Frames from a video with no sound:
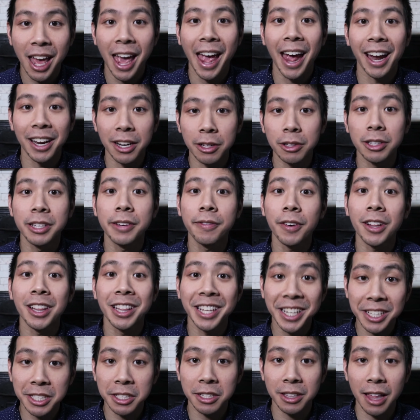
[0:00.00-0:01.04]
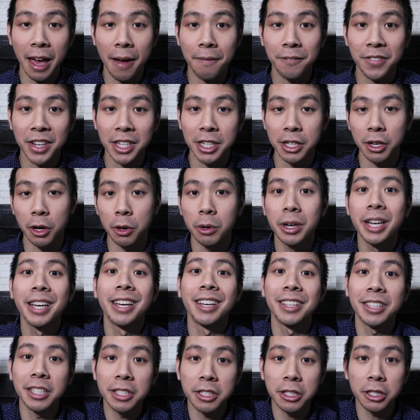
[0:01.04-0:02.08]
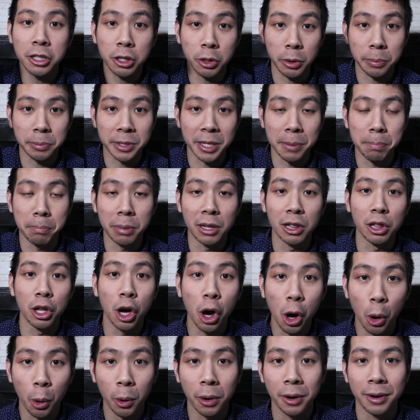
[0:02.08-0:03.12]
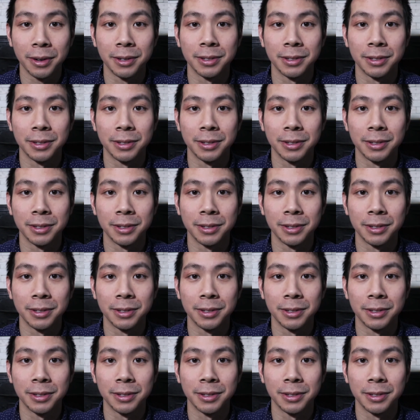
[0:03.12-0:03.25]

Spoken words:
and I'll leave a link to that video in the description below.